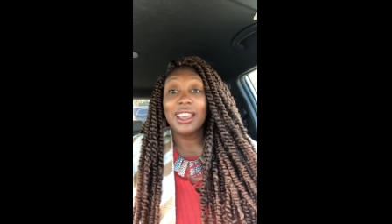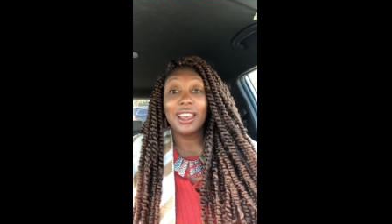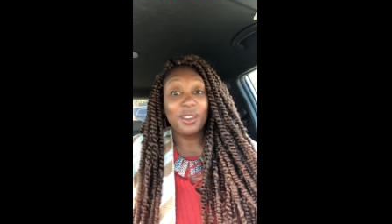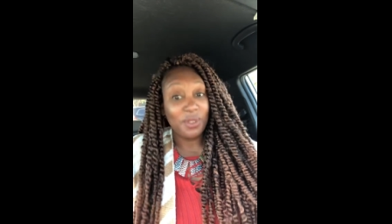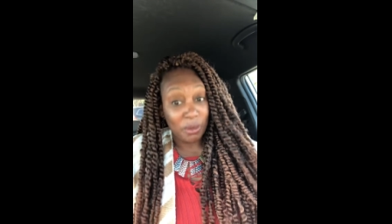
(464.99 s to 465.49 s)

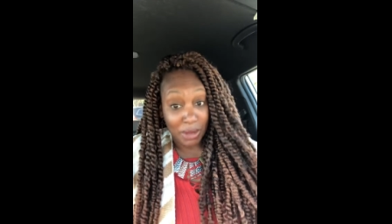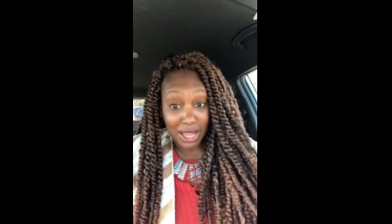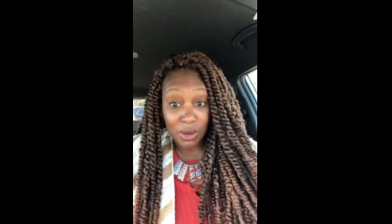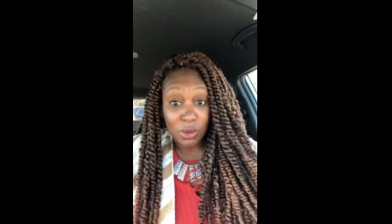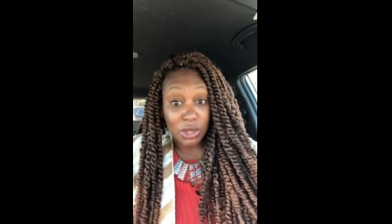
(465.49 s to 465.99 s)
If a
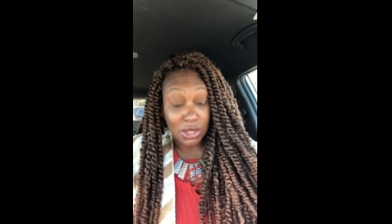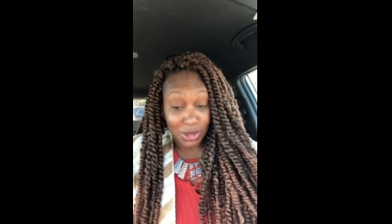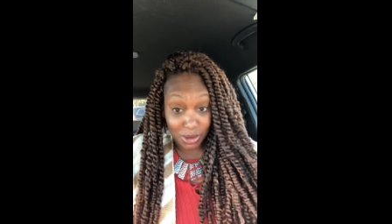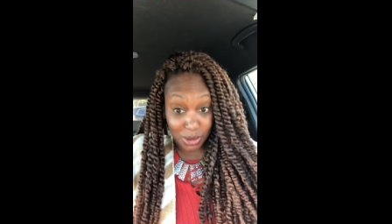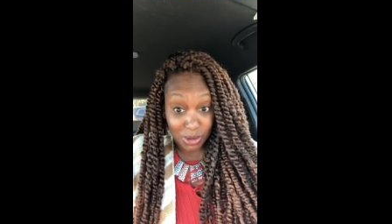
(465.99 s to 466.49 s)
man
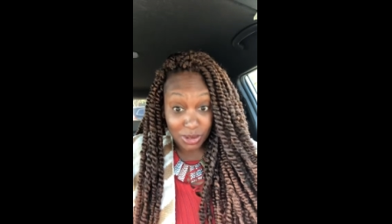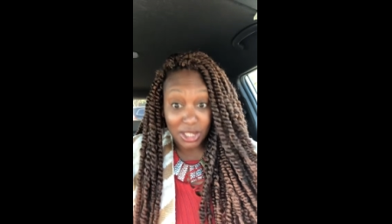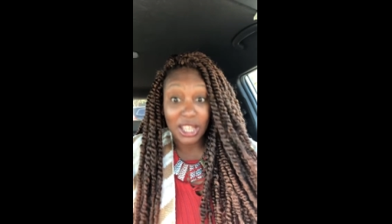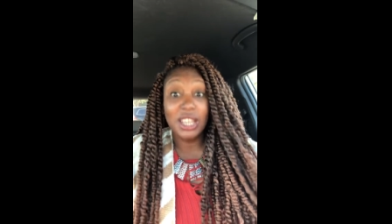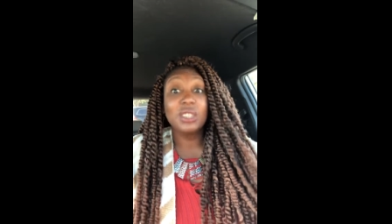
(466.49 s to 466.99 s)
wants you,
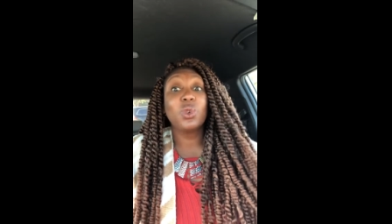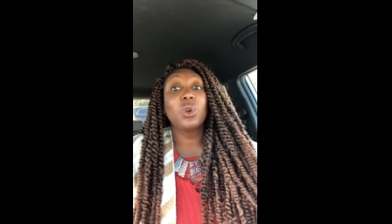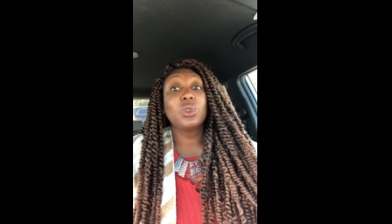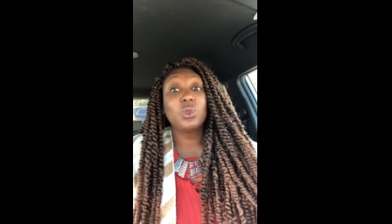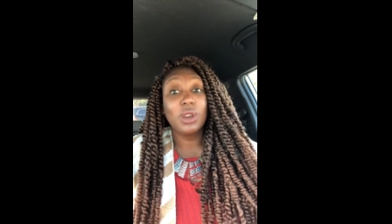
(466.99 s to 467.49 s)
he is
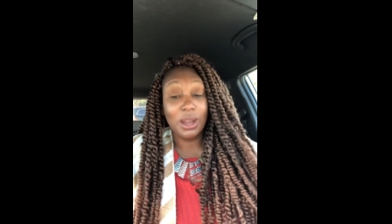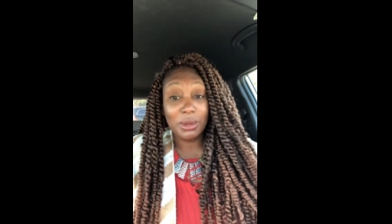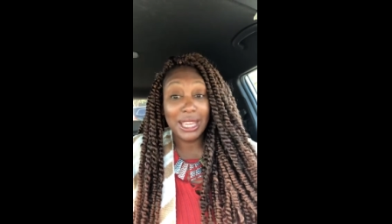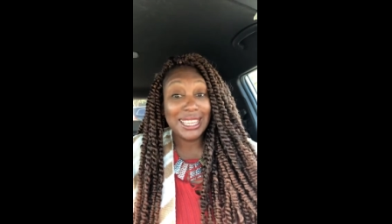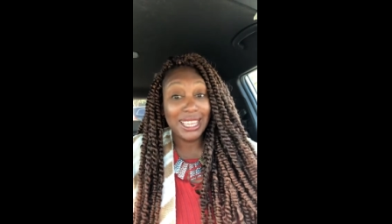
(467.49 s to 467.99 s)
going to come
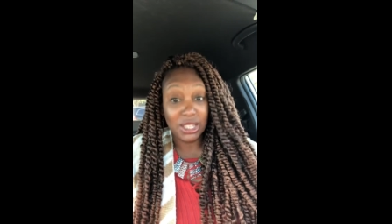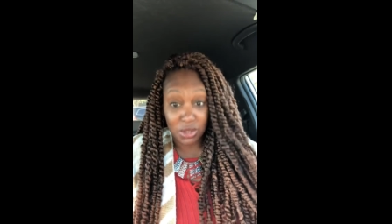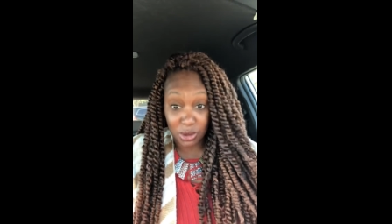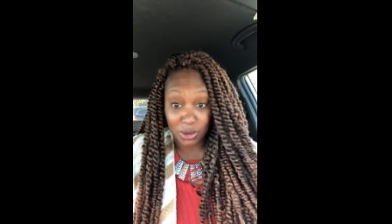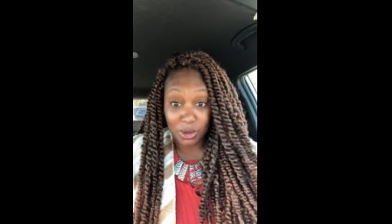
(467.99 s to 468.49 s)
and
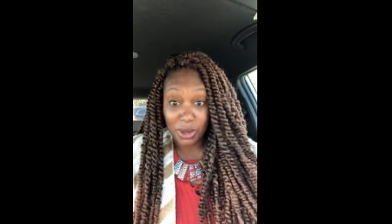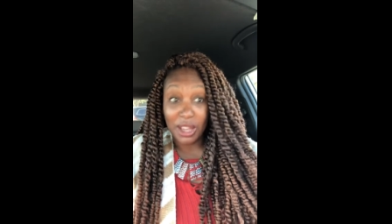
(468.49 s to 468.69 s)
get you.